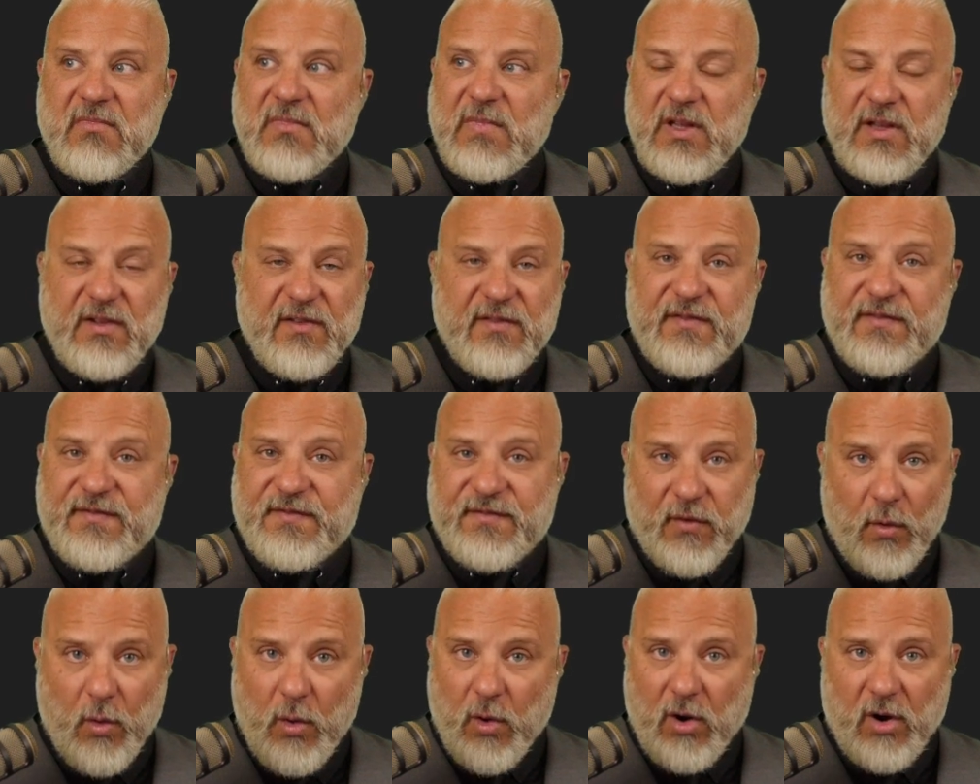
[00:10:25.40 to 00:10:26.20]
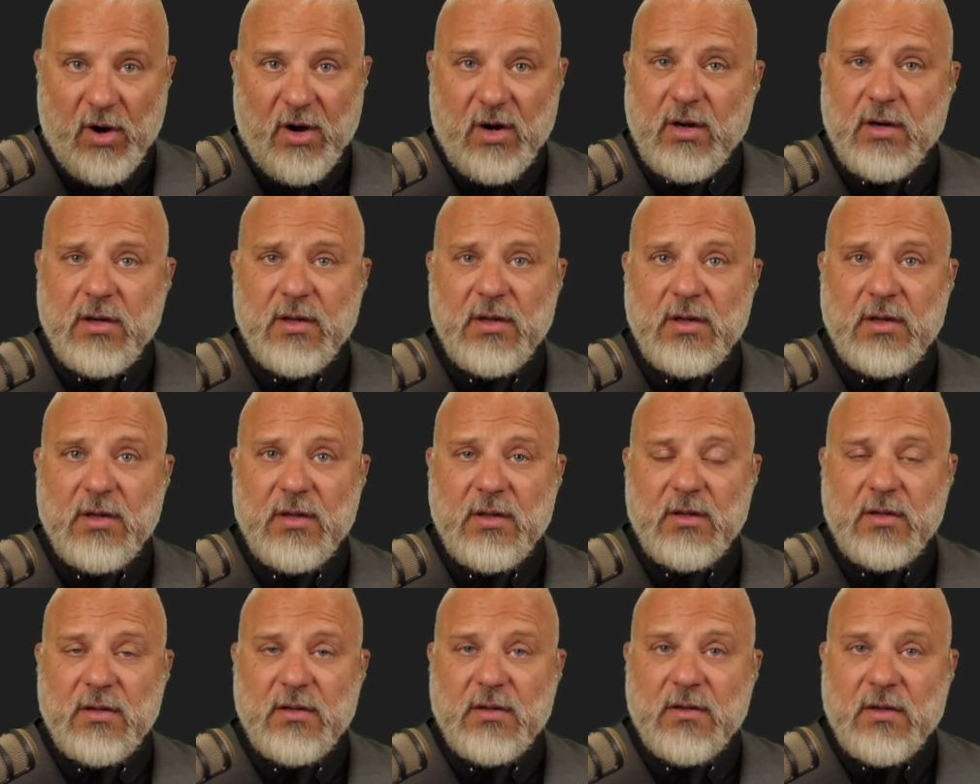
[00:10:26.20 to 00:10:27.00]
4
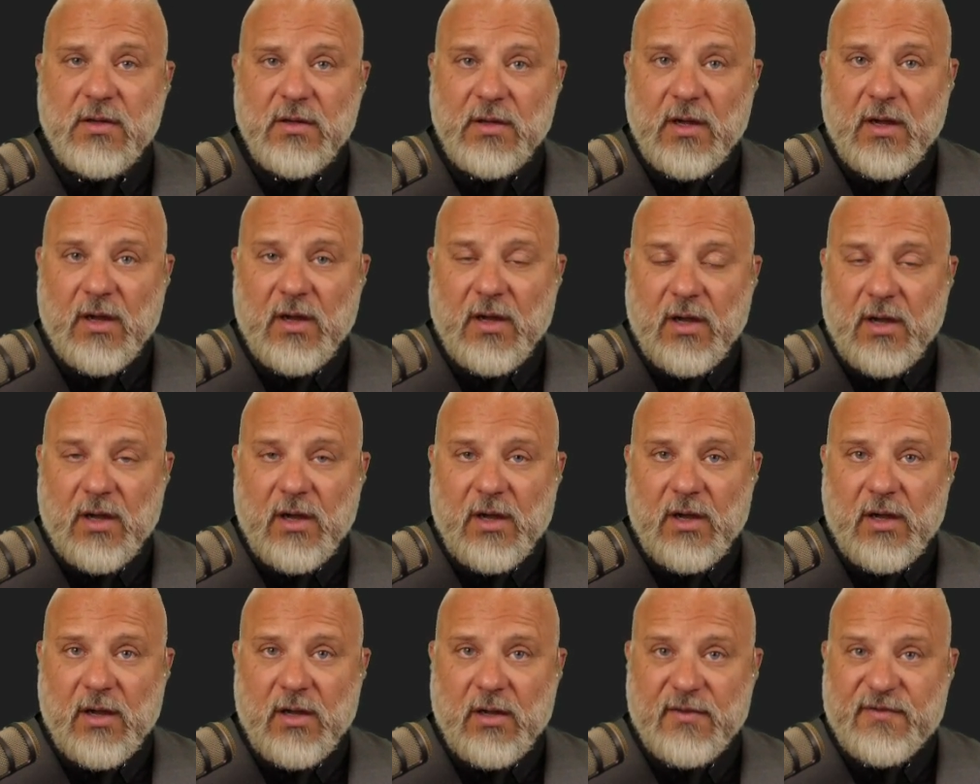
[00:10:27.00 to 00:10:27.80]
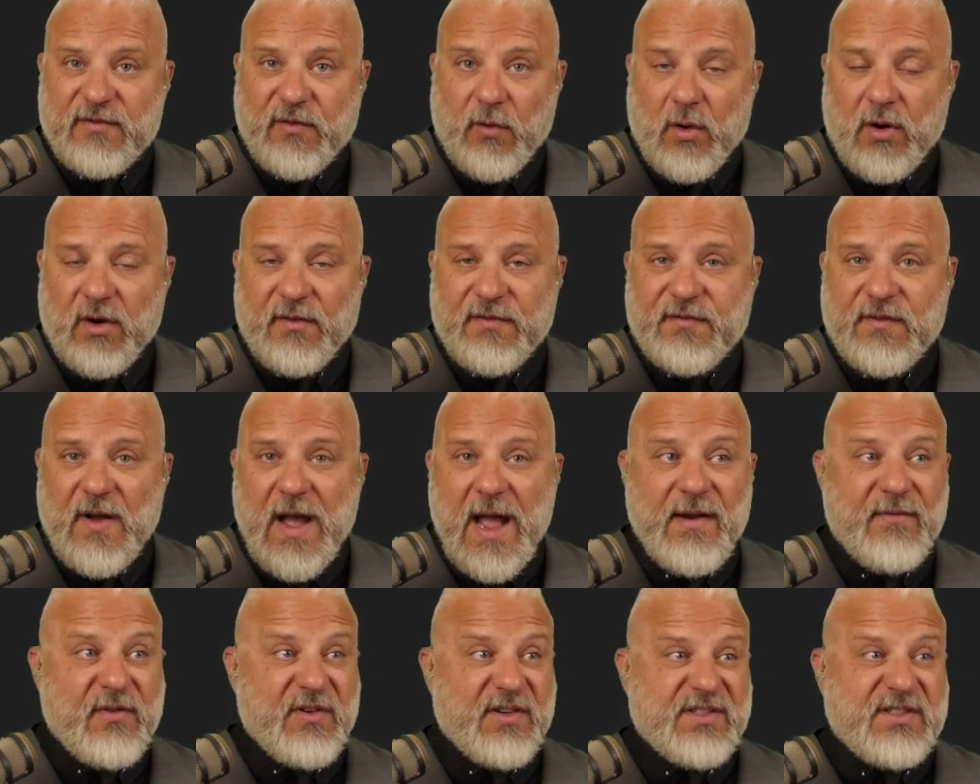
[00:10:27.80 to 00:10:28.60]
or
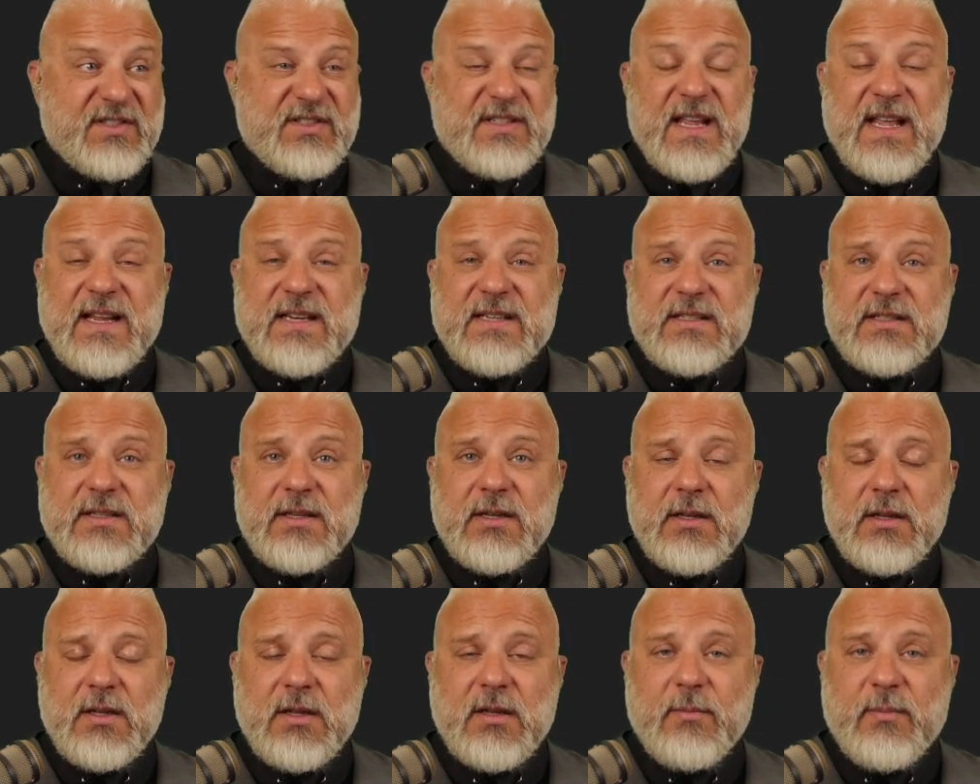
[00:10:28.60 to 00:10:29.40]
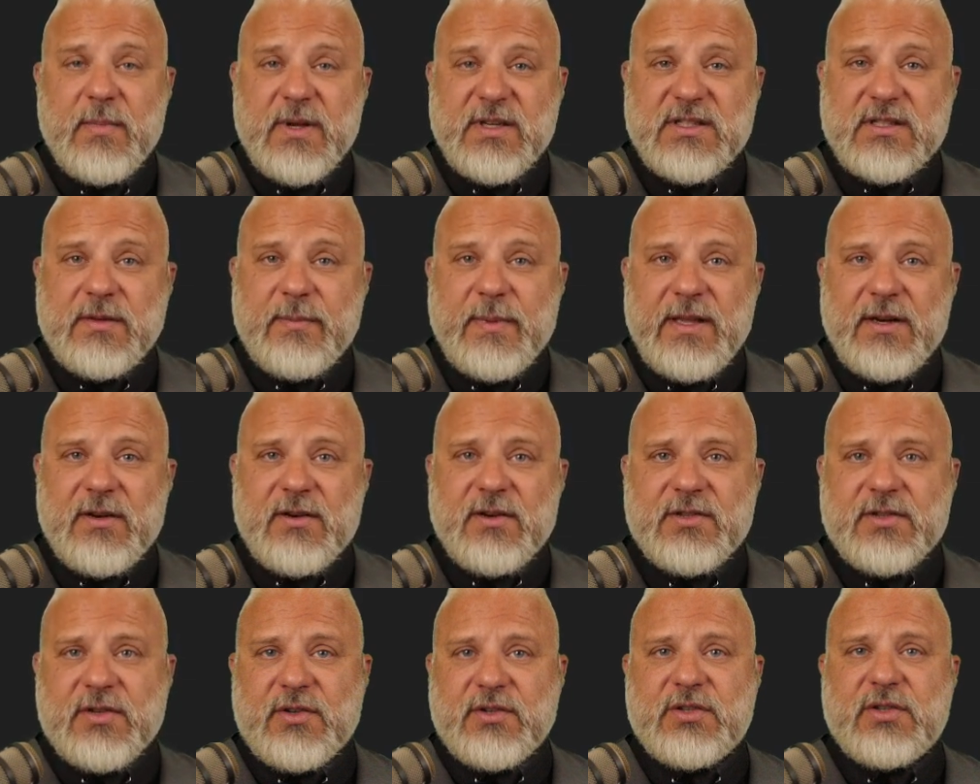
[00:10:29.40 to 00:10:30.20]
5 or 6
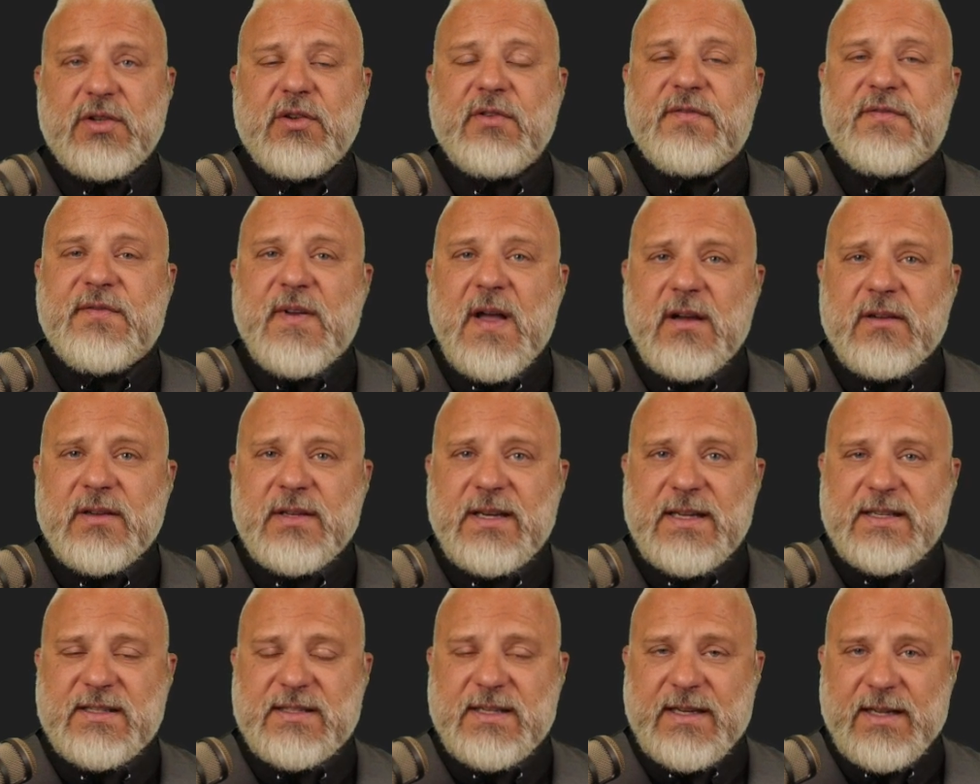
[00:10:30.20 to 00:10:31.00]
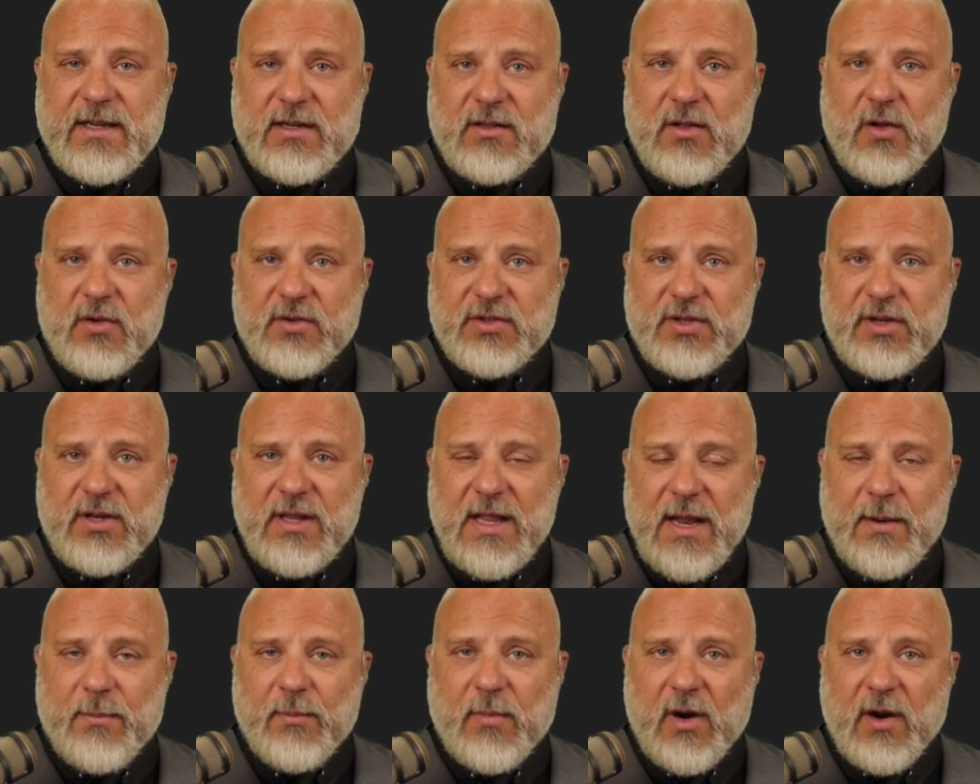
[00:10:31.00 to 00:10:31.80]
misdemeanors, or 2 felonies to get closer to
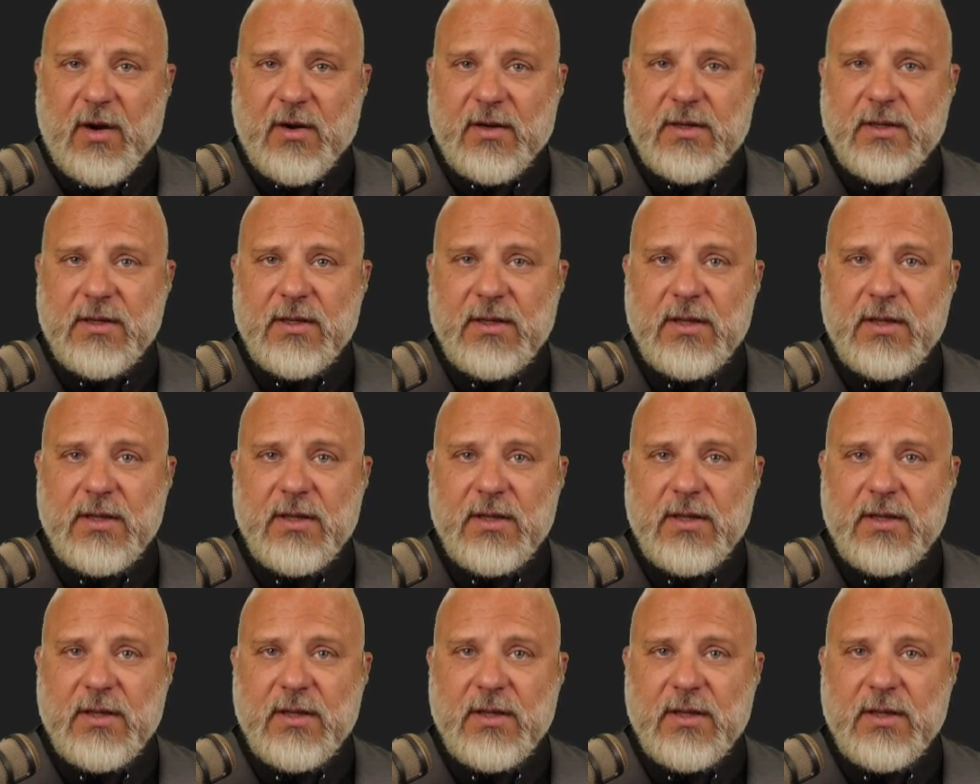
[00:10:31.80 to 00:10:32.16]
that mark?